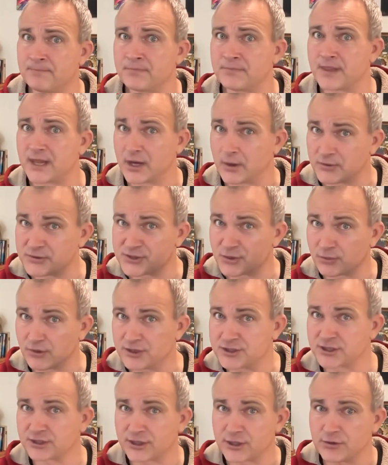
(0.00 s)
and it was
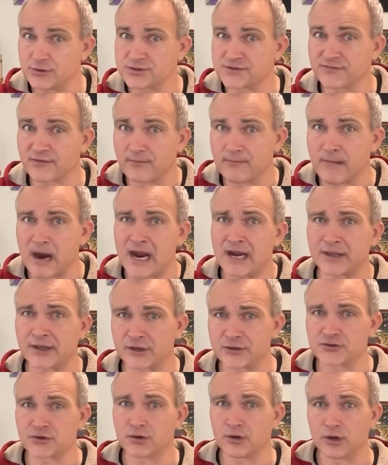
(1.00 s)
originally used for mind
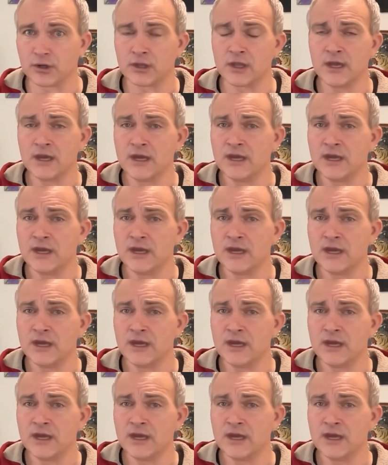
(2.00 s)
control.